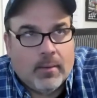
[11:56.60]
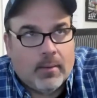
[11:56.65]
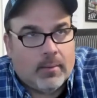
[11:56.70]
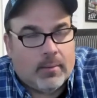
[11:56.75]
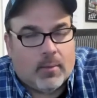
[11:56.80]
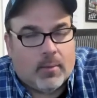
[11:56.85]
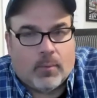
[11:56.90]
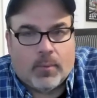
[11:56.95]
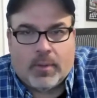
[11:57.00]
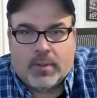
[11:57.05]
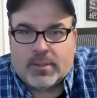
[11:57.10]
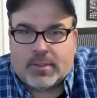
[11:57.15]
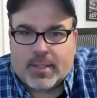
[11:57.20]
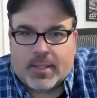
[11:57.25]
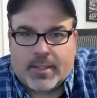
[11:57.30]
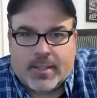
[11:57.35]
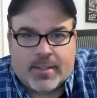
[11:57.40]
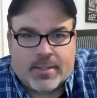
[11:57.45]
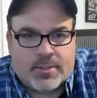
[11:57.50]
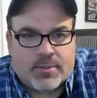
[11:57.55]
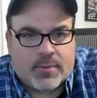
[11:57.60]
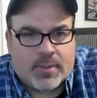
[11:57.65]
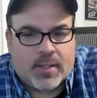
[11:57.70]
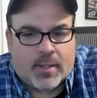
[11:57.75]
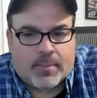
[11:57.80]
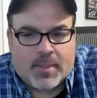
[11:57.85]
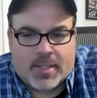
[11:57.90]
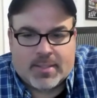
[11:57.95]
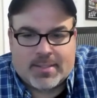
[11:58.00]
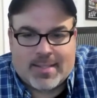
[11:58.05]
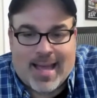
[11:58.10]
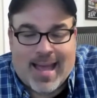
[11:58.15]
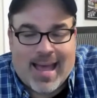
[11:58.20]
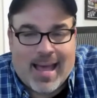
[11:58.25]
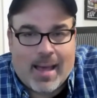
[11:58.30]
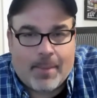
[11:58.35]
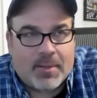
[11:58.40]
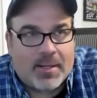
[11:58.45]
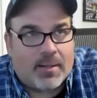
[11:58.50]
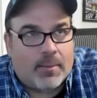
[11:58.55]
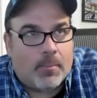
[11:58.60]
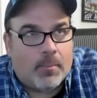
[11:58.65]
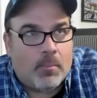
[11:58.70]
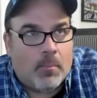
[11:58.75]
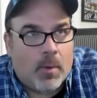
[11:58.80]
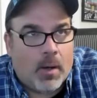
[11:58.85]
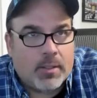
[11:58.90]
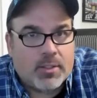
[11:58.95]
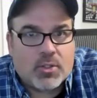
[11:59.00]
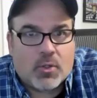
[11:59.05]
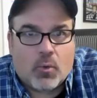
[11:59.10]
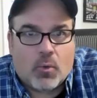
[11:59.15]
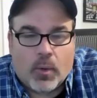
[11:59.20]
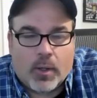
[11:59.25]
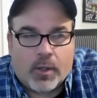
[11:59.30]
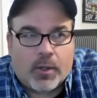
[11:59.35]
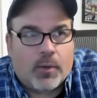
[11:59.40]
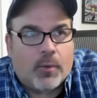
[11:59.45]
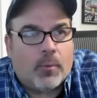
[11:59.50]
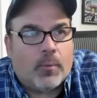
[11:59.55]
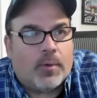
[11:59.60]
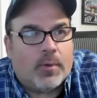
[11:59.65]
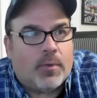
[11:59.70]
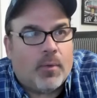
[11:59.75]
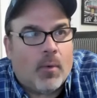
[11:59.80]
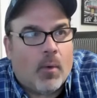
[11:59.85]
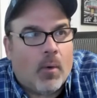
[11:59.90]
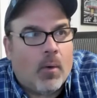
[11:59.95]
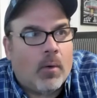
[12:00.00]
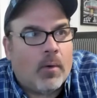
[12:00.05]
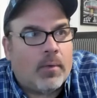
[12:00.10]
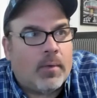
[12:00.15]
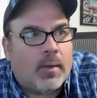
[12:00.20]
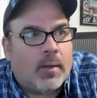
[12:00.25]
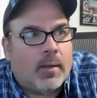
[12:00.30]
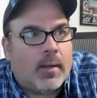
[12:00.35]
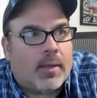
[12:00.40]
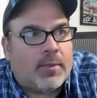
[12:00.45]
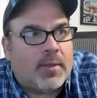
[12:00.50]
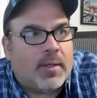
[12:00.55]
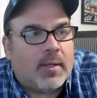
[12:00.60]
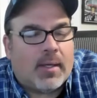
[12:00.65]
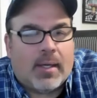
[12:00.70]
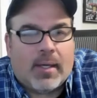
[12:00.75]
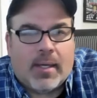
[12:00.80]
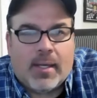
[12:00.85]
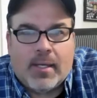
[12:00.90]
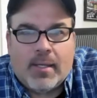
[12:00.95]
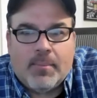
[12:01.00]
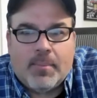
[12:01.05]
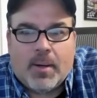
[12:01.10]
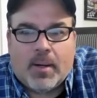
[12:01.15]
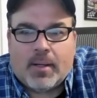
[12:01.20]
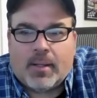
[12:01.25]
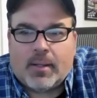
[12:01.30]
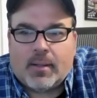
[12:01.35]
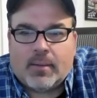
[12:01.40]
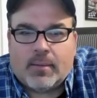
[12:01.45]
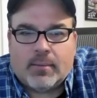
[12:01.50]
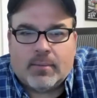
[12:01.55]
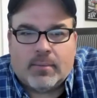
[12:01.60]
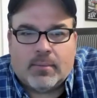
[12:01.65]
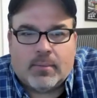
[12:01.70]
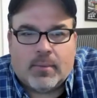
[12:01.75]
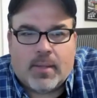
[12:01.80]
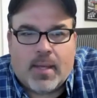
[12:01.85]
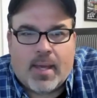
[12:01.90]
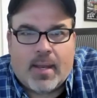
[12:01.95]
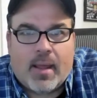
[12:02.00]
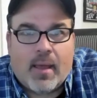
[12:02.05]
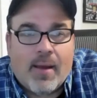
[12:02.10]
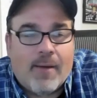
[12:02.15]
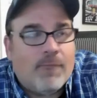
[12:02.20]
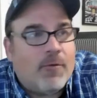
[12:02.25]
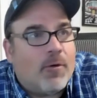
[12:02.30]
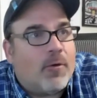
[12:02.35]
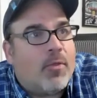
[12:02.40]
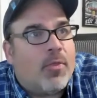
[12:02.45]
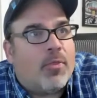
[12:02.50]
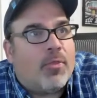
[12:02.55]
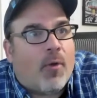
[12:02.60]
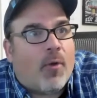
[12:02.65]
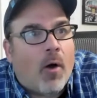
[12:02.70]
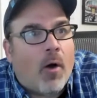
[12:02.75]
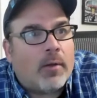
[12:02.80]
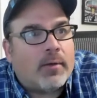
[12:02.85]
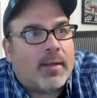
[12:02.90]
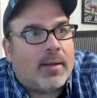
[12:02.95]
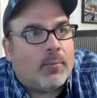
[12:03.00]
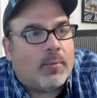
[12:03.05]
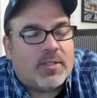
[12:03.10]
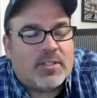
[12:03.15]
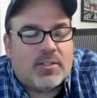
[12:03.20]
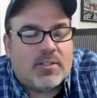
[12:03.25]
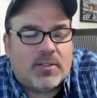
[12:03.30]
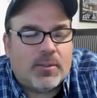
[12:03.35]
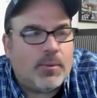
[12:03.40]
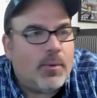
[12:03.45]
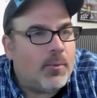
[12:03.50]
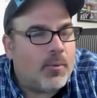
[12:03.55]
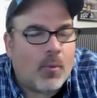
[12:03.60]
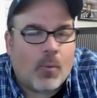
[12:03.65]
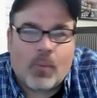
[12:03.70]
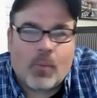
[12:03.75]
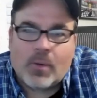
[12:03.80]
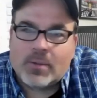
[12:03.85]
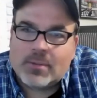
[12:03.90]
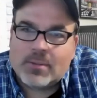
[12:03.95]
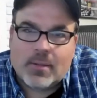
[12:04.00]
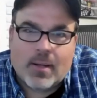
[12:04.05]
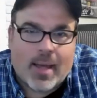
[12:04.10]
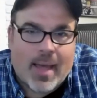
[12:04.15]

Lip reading: the real estate industry, I mean, it's happening much quicker with NAR than I think anybody had ever thought. And we still don't know what's going to